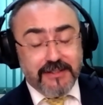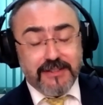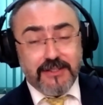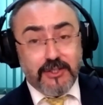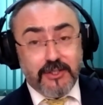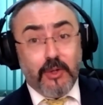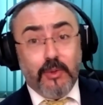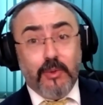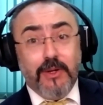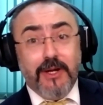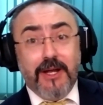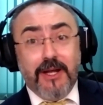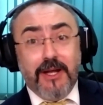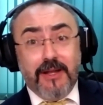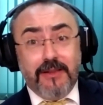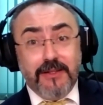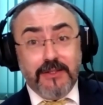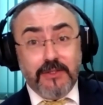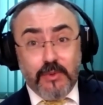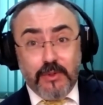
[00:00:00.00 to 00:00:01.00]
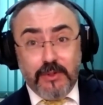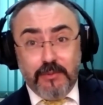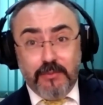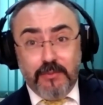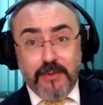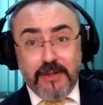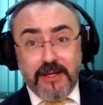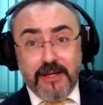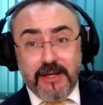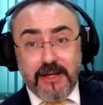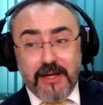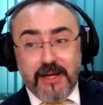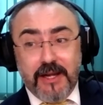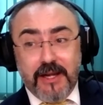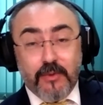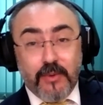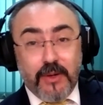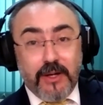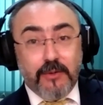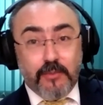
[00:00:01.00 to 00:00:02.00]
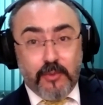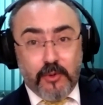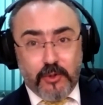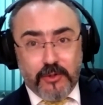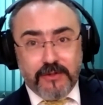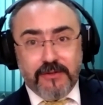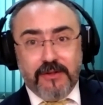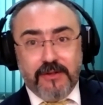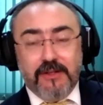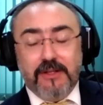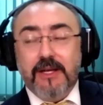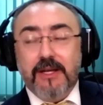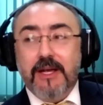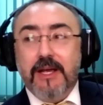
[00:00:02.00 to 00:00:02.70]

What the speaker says: So this would be a great portal.